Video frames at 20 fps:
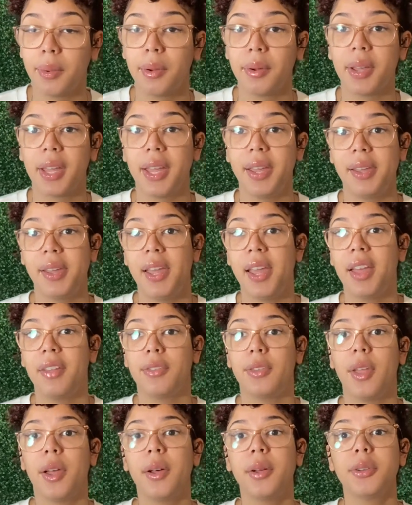Okay,
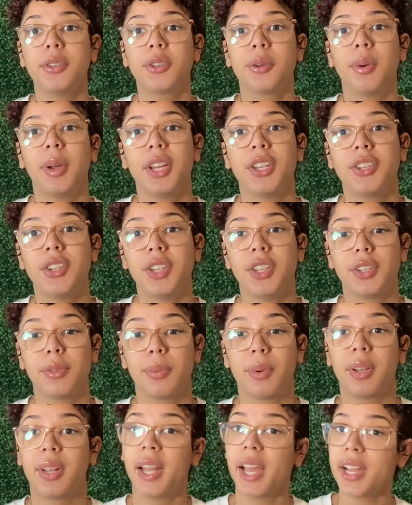those questions
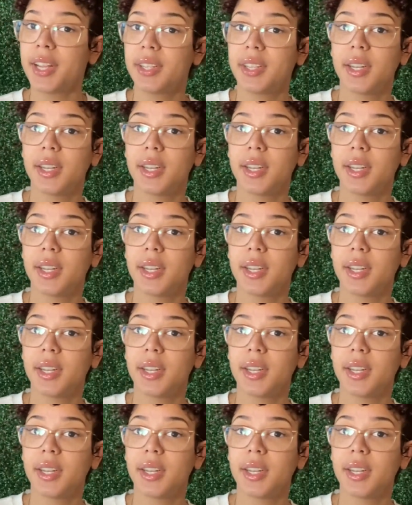relate